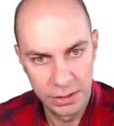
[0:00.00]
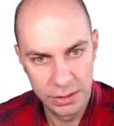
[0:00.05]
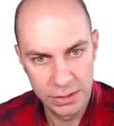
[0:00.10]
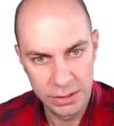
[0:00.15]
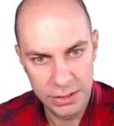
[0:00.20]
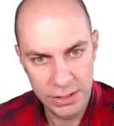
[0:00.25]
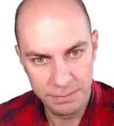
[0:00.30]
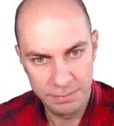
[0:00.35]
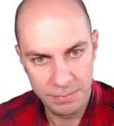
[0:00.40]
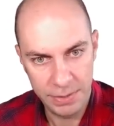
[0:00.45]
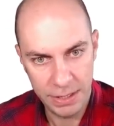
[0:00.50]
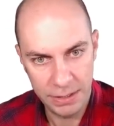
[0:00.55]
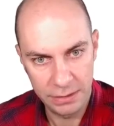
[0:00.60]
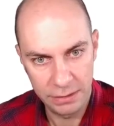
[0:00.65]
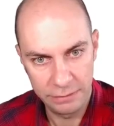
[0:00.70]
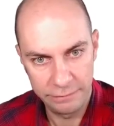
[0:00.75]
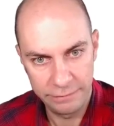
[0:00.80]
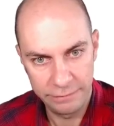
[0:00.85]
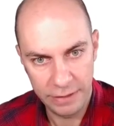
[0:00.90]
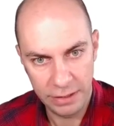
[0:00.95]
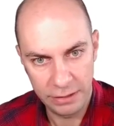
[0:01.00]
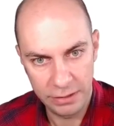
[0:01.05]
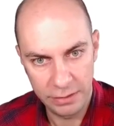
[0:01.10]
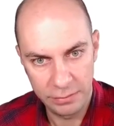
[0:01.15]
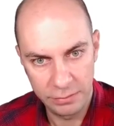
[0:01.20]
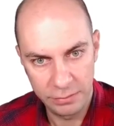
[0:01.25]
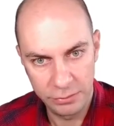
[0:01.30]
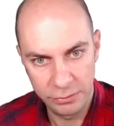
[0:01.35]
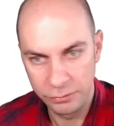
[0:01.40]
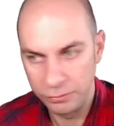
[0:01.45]
dependent
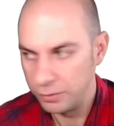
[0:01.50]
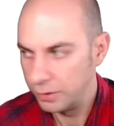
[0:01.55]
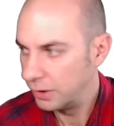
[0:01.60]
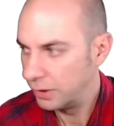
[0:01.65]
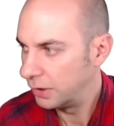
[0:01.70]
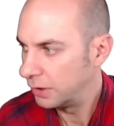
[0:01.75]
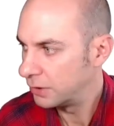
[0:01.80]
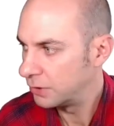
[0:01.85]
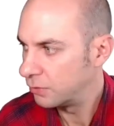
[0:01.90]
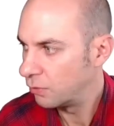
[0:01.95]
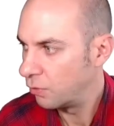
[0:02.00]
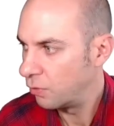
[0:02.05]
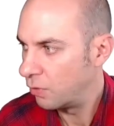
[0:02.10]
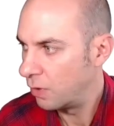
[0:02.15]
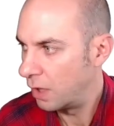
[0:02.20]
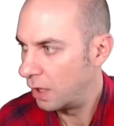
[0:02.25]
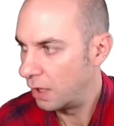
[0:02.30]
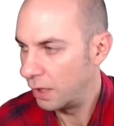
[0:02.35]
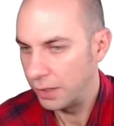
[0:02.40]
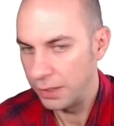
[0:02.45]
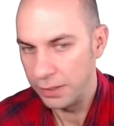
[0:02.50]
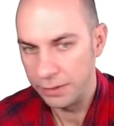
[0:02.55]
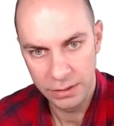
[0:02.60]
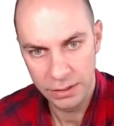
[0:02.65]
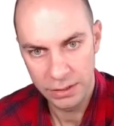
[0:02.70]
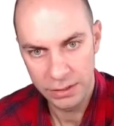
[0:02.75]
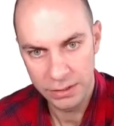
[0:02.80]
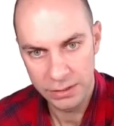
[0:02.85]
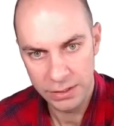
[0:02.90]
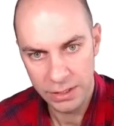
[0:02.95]
variable is y,
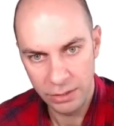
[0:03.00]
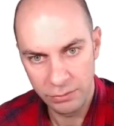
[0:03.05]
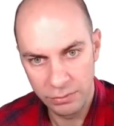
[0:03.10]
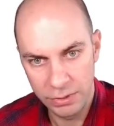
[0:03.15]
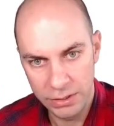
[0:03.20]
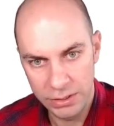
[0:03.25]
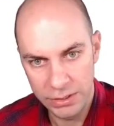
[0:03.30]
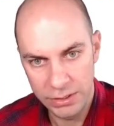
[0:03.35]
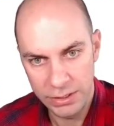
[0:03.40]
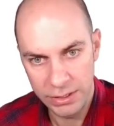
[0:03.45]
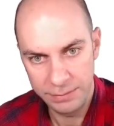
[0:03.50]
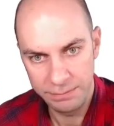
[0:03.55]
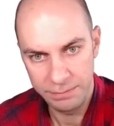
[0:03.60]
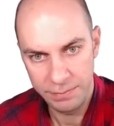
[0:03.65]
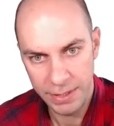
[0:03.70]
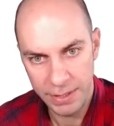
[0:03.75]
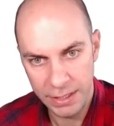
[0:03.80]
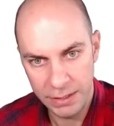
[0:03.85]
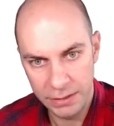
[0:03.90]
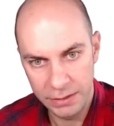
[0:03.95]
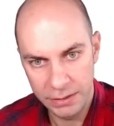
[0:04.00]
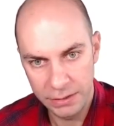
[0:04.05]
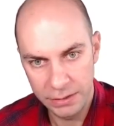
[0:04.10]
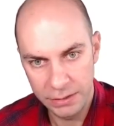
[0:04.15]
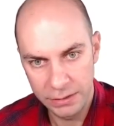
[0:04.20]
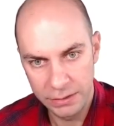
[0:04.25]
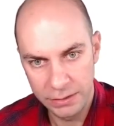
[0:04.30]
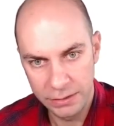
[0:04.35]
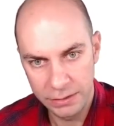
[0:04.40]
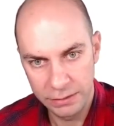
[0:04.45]
that's our
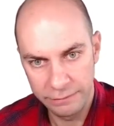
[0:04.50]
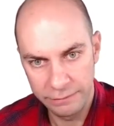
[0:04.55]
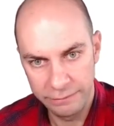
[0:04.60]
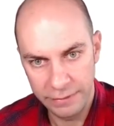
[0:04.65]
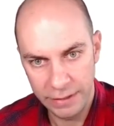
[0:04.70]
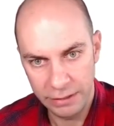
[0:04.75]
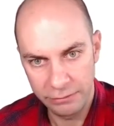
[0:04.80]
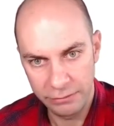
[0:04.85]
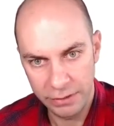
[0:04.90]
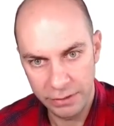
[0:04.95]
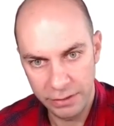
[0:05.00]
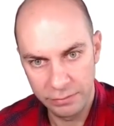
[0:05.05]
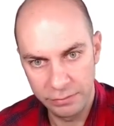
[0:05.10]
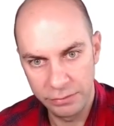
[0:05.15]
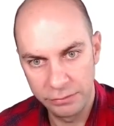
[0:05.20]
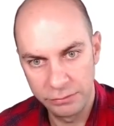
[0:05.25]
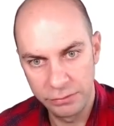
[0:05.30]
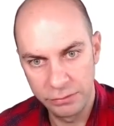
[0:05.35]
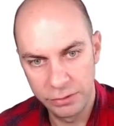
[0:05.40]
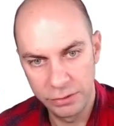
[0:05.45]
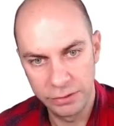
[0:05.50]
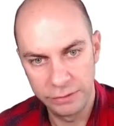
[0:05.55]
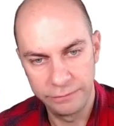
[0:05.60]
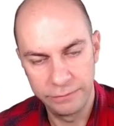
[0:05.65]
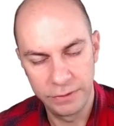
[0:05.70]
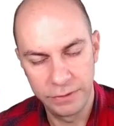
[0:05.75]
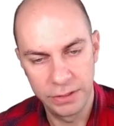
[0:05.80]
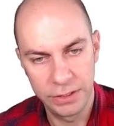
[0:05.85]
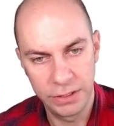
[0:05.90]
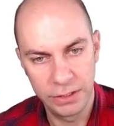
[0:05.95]
dependent variable on the
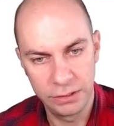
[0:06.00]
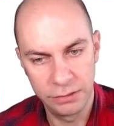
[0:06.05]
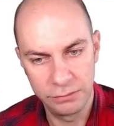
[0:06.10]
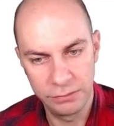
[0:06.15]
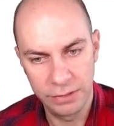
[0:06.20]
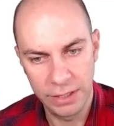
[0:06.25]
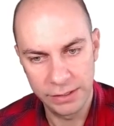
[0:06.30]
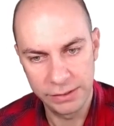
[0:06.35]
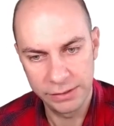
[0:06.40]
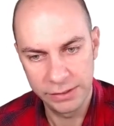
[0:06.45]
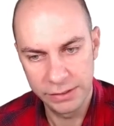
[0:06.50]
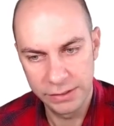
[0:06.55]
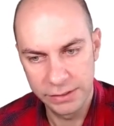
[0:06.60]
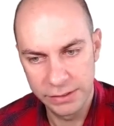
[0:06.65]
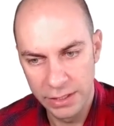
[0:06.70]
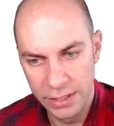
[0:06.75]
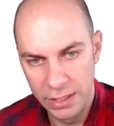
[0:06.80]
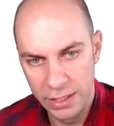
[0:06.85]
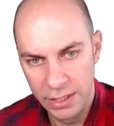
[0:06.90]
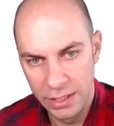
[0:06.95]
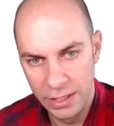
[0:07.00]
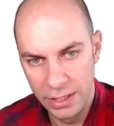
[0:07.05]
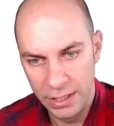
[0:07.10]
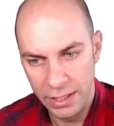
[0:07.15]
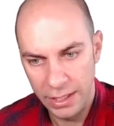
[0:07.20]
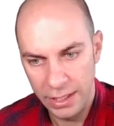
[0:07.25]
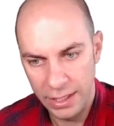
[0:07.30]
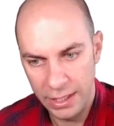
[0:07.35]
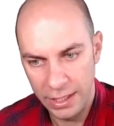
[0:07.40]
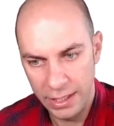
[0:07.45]
vertical axis.
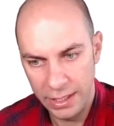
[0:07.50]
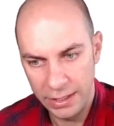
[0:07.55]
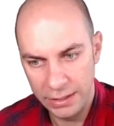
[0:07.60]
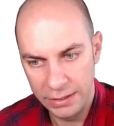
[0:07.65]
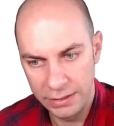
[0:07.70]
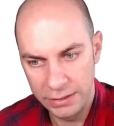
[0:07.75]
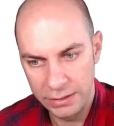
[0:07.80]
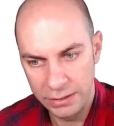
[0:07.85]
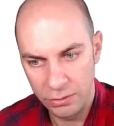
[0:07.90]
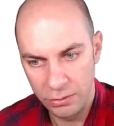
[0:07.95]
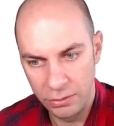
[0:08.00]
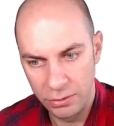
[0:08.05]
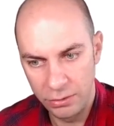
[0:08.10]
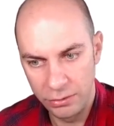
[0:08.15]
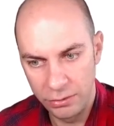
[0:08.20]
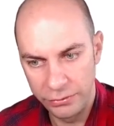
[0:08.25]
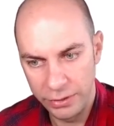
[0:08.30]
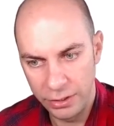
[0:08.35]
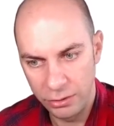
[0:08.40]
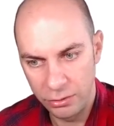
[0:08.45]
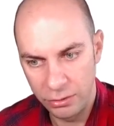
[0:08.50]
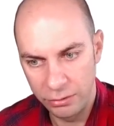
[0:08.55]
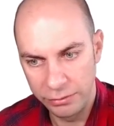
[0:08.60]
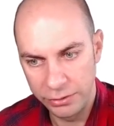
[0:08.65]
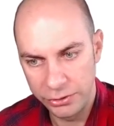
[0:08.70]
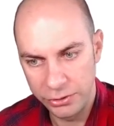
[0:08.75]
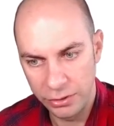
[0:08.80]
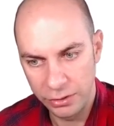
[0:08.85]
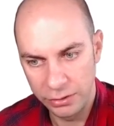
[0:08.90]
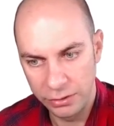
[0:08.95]
And on the
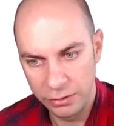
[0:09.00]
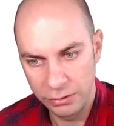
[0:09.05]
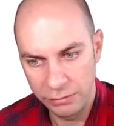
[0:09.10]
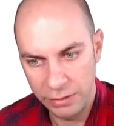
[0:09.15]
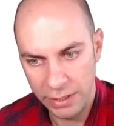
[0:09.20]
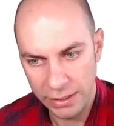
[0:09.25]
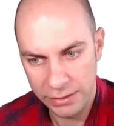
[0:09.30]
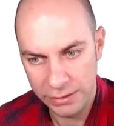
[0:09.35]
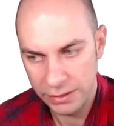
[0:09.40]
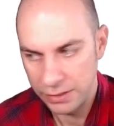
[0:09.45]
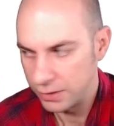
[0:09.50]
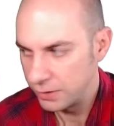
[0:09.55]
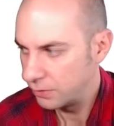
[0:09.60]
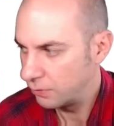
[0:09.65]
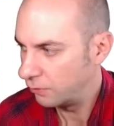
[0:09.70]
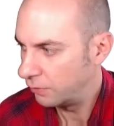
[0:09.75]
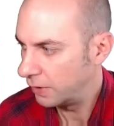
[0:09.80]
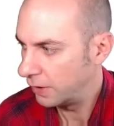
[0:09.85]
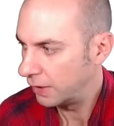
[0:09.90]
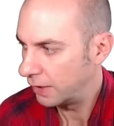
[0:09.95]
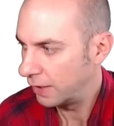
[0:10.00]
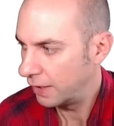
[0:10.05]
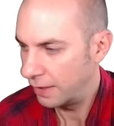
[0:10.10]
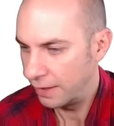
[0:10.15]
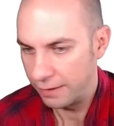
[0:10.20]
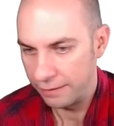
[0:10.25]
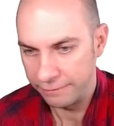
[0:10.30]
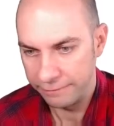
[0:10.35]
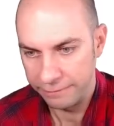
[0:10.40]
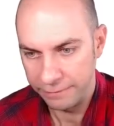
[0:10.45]
horizontal axis, we
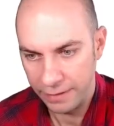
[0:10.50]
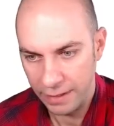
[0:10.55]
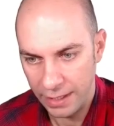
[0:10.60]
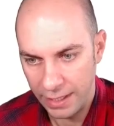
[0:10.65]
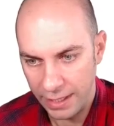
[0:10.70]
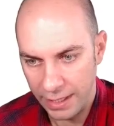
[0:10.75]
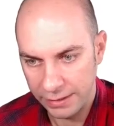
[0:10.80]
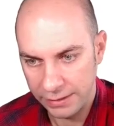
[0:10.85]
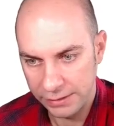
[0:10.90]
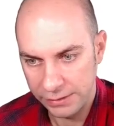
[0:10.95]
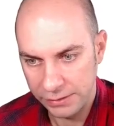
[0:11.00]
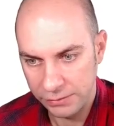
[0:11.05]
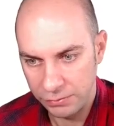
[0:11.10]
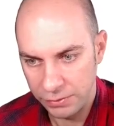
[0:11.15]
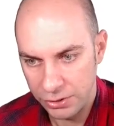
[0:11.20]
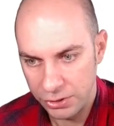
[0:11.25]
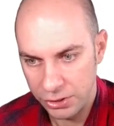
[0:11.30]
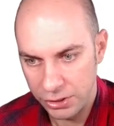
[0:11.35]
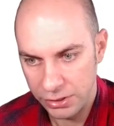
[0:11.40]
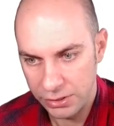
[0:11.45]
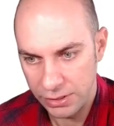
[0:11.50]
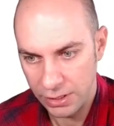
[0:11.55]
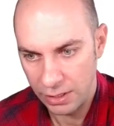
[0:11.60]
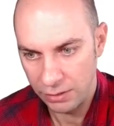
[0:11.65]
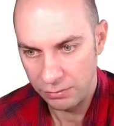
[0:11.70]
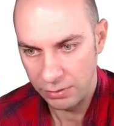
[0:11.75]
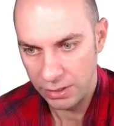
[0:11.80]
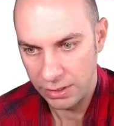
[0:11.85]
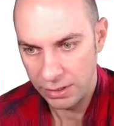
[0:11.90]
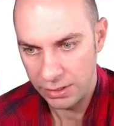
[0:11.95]
have x, which is
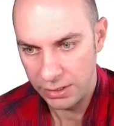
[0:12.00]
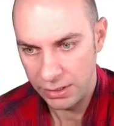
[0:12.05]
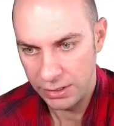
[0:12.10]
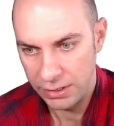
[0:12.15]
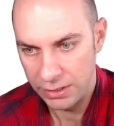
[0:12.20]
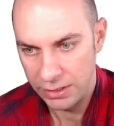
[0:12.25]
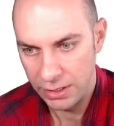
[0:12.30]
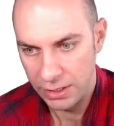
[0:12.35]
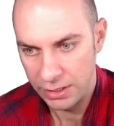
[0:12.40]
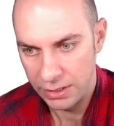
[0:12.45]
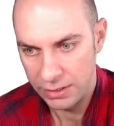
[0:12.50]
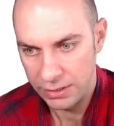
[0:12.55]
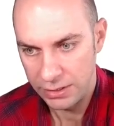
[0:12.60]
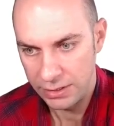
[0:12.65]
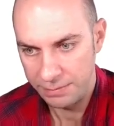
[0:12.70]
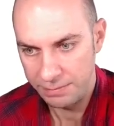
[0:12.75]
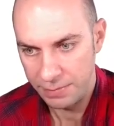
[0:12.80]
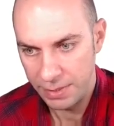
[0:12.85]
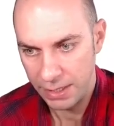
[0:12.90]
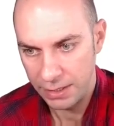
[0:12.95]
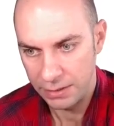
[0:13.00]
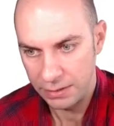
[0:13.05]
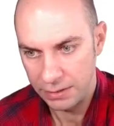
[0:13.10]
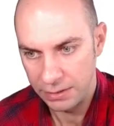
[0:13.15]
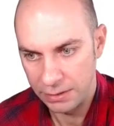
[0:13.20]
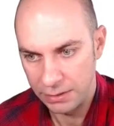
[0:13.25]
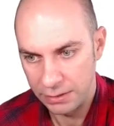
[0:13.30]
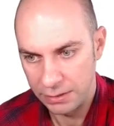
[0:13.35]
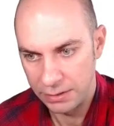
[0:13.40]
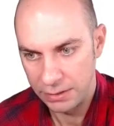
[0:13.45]
our
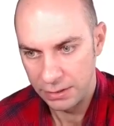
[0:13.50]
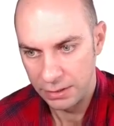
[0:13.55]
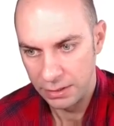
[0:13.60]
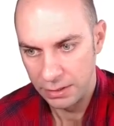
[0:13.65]
independent